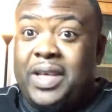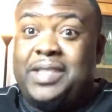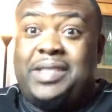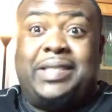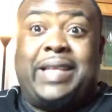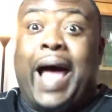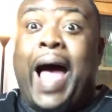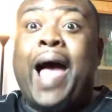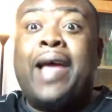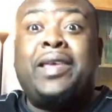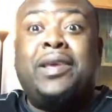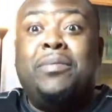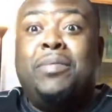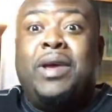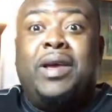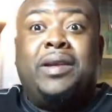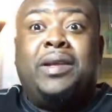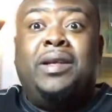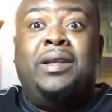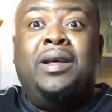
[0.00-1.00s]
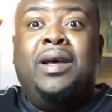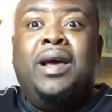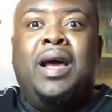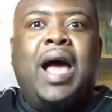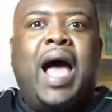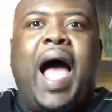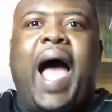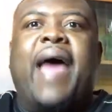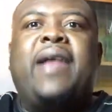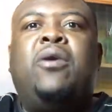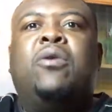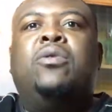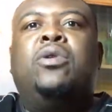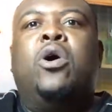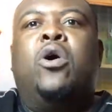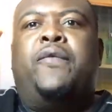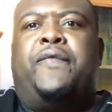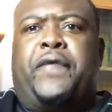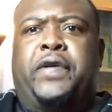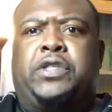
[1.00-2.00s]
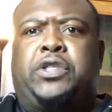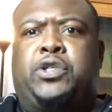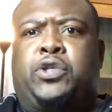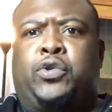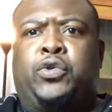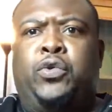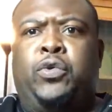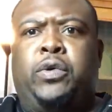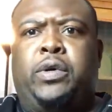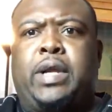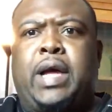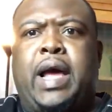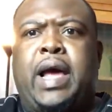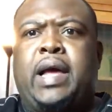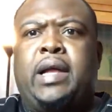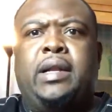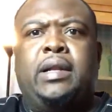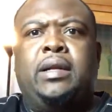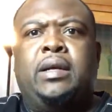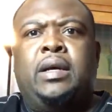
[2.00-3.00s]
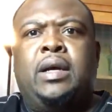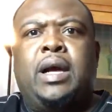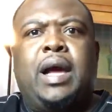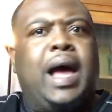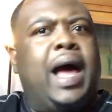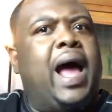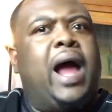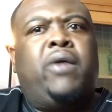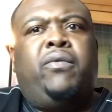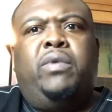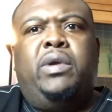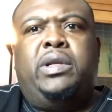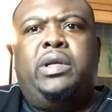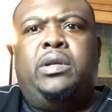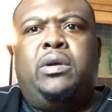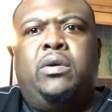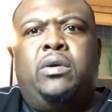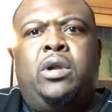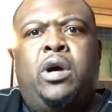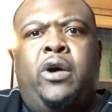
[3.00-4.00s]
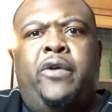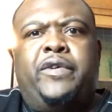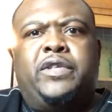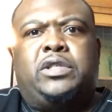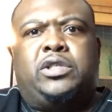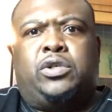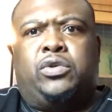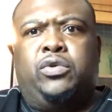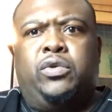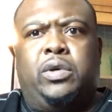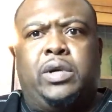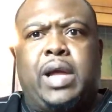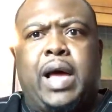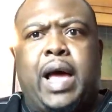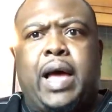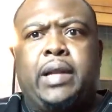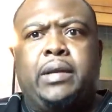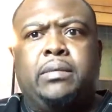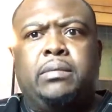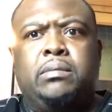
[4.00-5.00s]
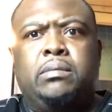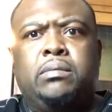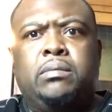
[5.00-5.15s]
It's documented. I don't know if it's true or not. I really don't know if it's true or not.